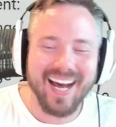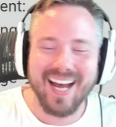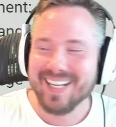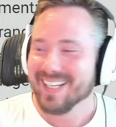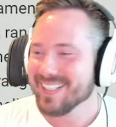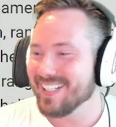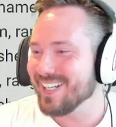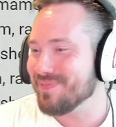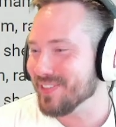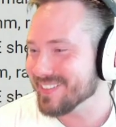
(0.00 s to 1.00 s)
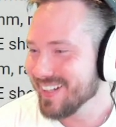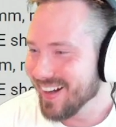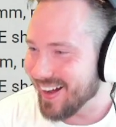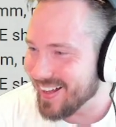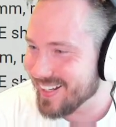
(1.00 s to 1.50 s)
Did they put
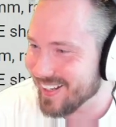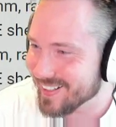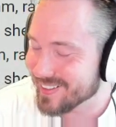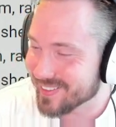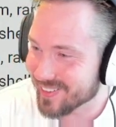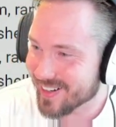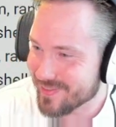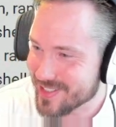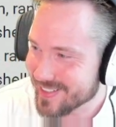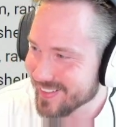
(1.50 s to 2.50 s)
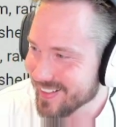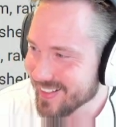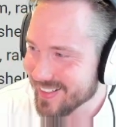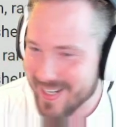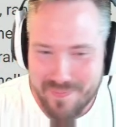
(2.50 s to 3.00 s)
hull on torps?
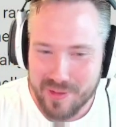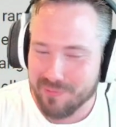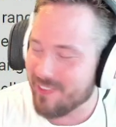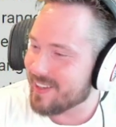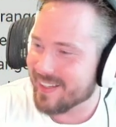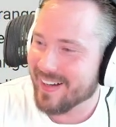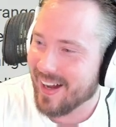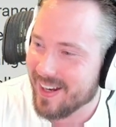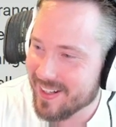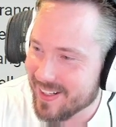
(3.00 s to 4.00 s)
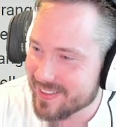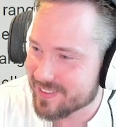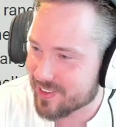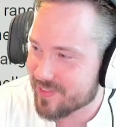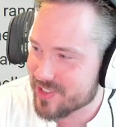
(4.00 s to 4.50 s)
They put fucking hull on
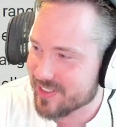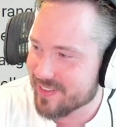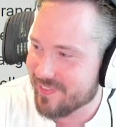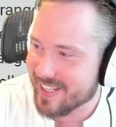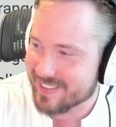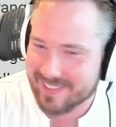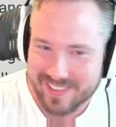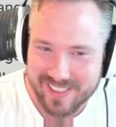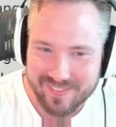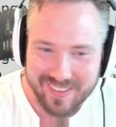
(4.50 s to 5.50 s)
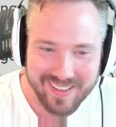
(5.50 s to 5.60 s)
torps on a battleship.